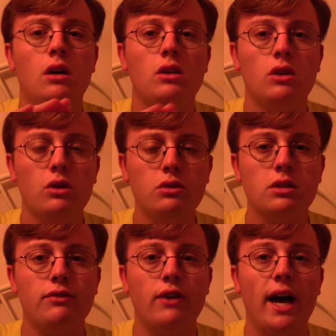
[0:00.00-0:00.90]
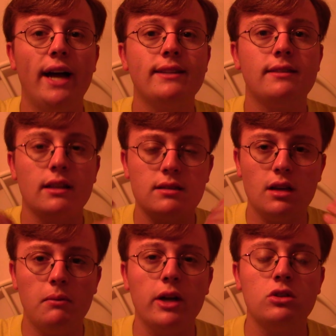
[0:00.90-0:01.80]
lose the fact that
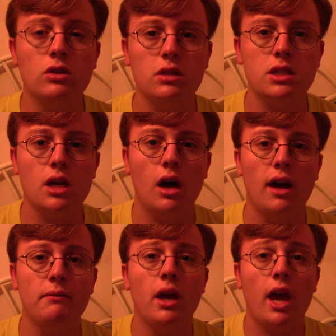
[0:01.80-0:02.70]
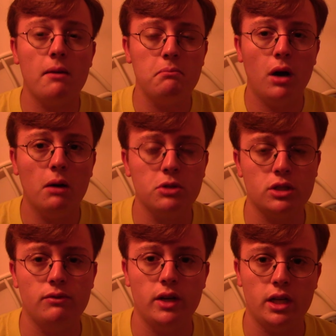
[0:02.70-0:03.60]
somebody took the time and published
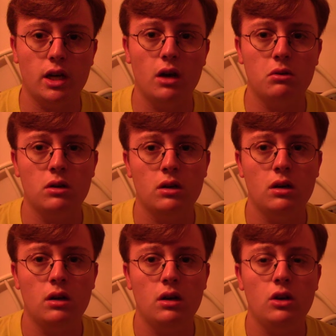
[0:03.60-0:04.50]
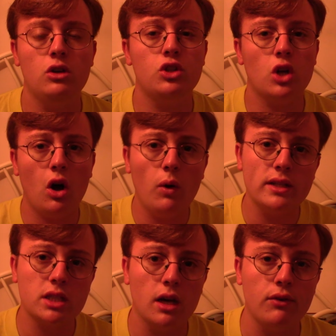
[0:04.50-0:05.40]
a video. You should
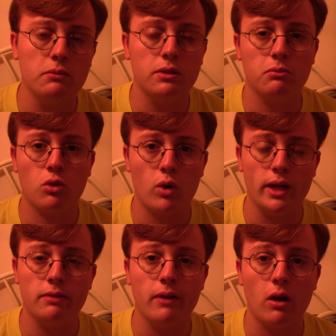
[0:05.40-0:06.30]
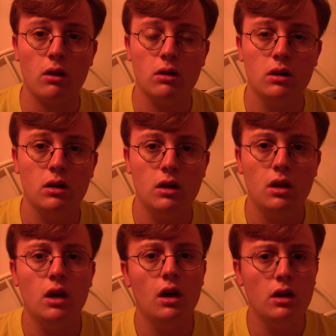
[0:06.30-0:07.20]
always give them some credit there.
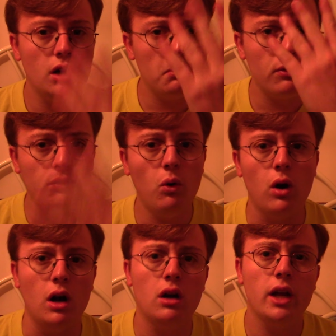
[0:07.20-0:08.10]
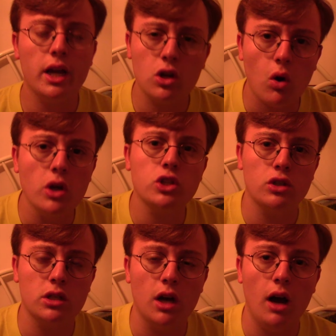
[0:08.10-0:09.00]
Number four, encourage
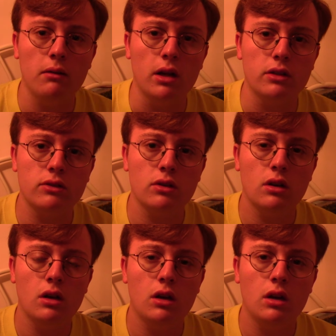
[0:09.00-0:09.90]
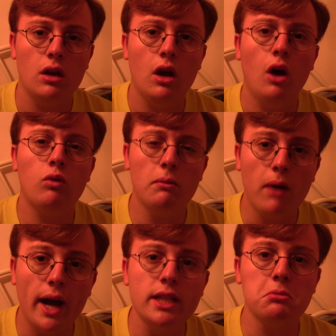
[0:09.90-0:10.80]
good comments.
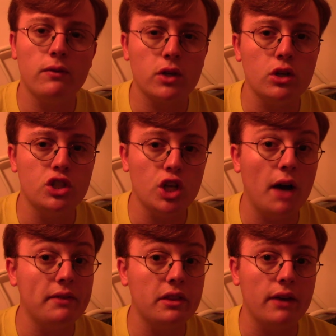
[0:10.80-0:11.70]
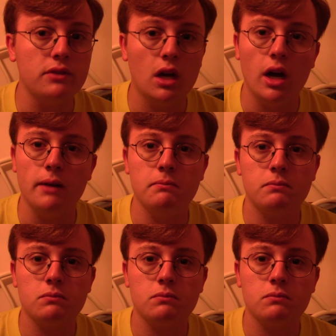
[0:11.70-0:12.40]
Remind them of a good job that they've done.